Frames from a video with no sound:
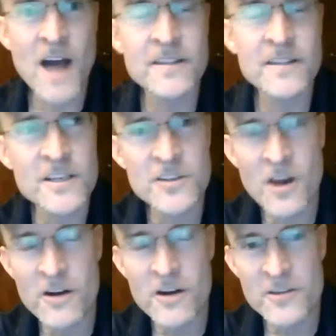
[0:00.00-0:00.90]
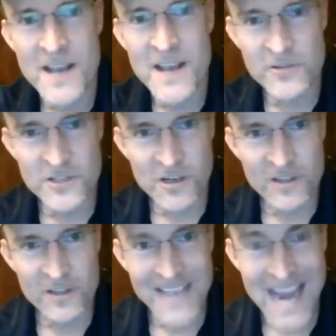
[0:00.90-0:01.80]
the guitar or the banjo, those are
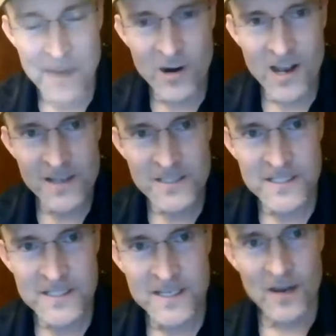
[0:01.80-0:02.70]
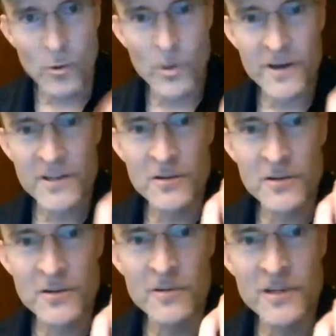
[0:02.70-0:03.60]
called hammer-ons, where
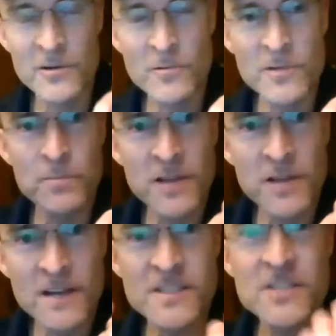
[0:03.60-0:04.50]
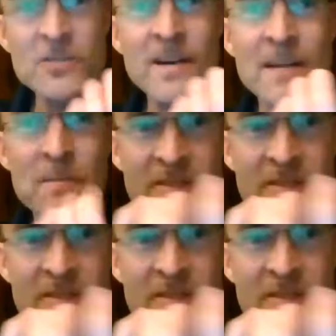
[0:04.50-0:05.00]
you pluck the string, but